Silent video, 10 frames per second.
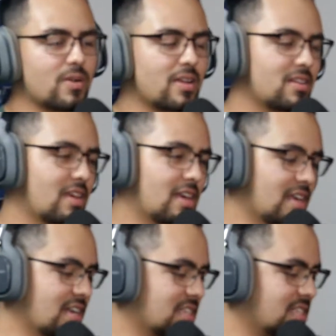Right. And
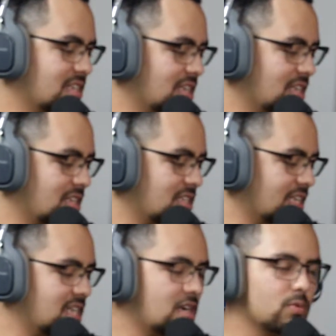it's
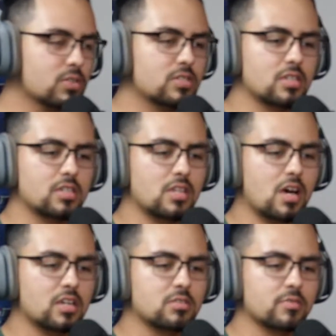like terrible to
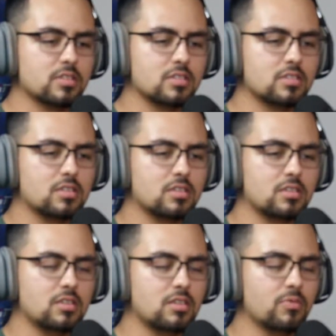knock someone's
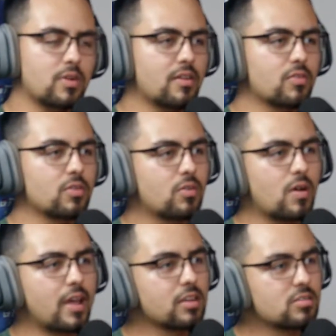whatever
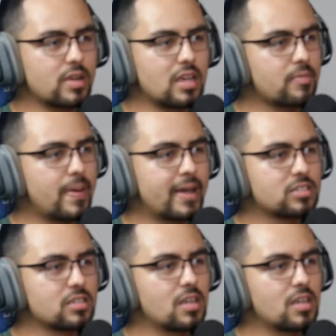grind, creative passion.